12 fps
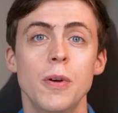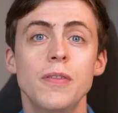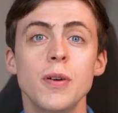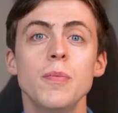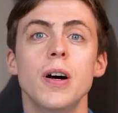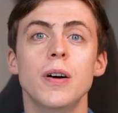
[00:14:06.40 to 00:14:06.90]

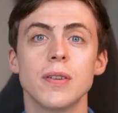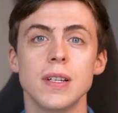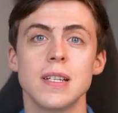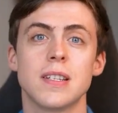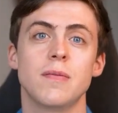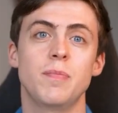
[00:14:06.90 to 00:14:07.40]
We've compiled a
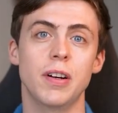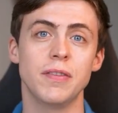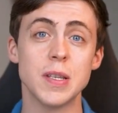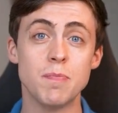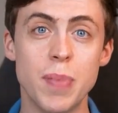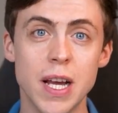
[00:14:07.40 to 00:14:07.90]
list of
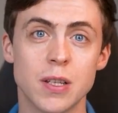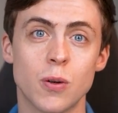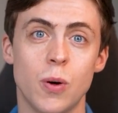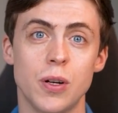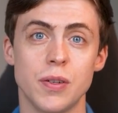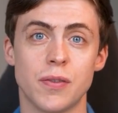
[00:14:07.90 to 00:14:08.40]
Buffett's best
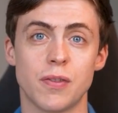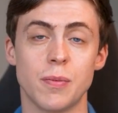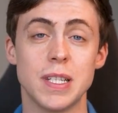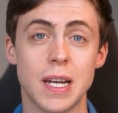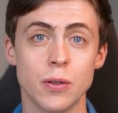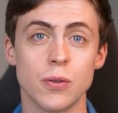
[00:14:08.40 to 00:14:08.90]
quotes from
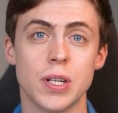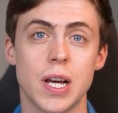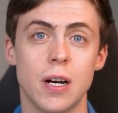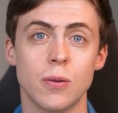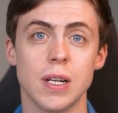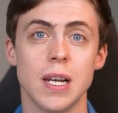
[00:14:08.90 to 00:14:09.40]
his annual
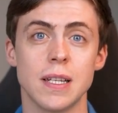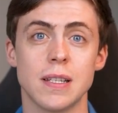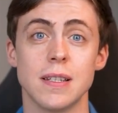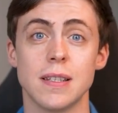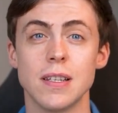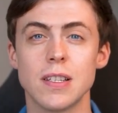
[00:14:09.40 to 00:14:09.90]
shareholder
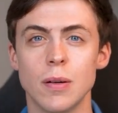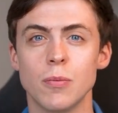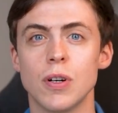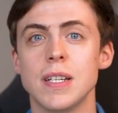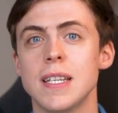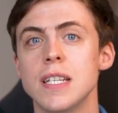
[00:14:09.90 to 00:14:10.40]
letters that
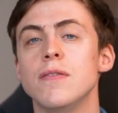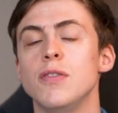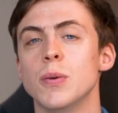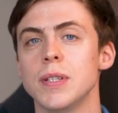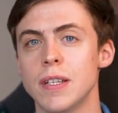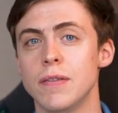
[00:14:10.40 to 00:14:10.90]
summarize his
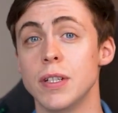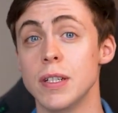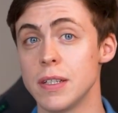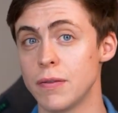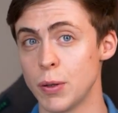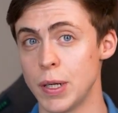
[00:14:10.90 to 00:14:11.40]
view on
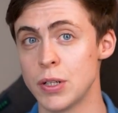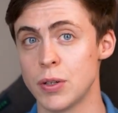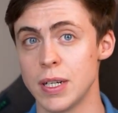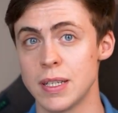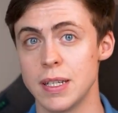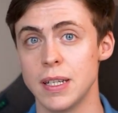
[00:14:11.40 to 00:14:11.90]
dividends if you're
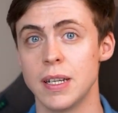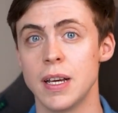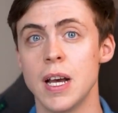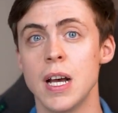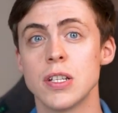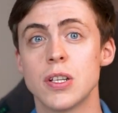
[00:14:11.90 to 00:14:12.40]
interested,
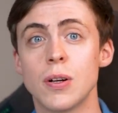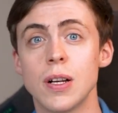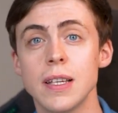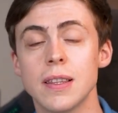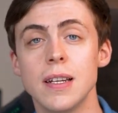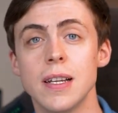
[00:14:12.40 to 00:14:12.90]
so
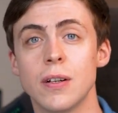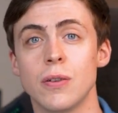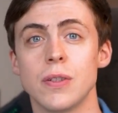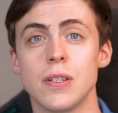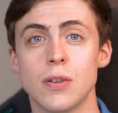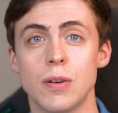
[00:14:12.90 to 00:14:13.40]
click the link
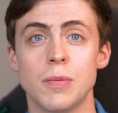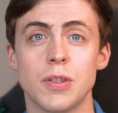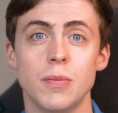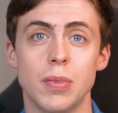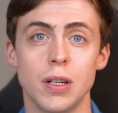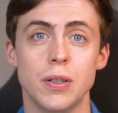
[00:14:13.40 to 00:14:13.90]
on the
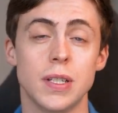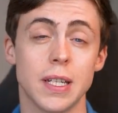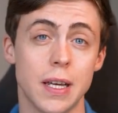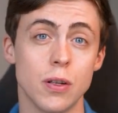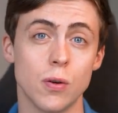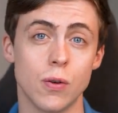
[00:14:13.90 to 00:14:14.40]
description below to
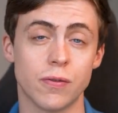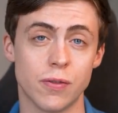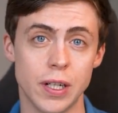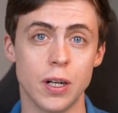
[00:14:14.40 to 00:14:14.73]
get your free